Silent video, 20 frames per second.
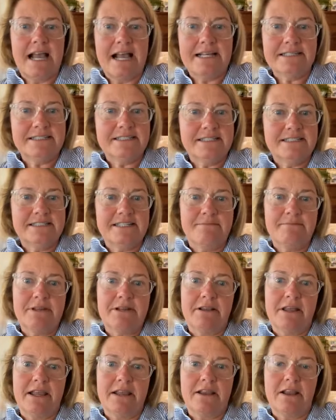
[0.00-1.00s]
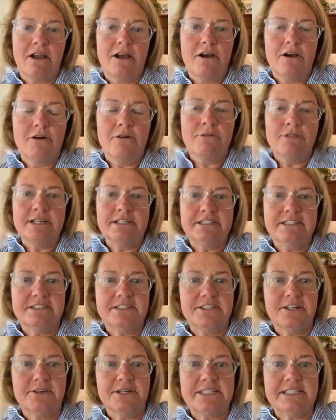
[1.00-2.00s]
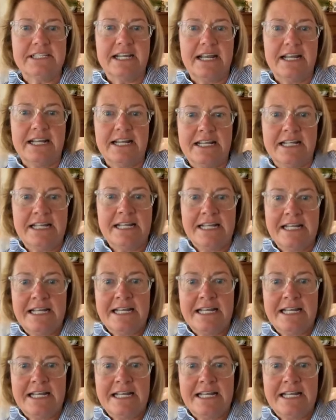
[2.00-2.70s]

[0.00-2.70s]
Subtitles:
I said something like, oh, this is so exciting.